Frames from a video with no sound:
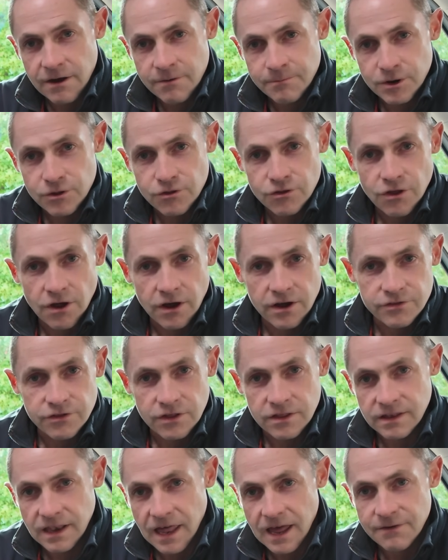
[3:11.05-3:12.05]
how much charge
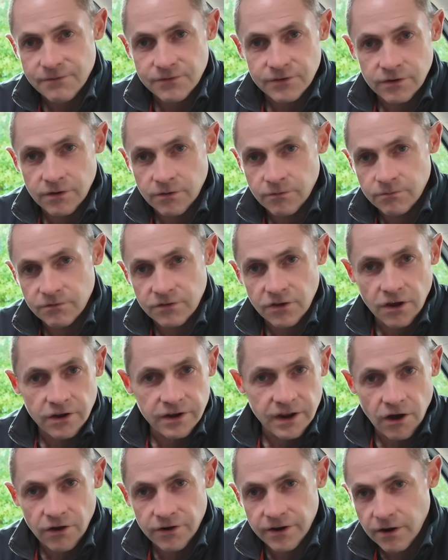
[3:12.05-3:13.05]
is left and
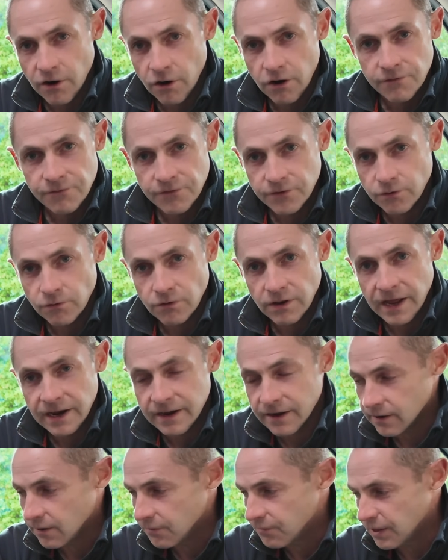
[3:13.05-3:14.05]
turn it on and off and all
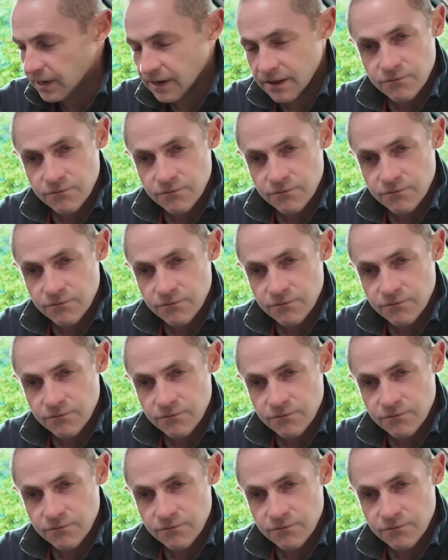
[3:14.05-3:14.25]
that kind of thing.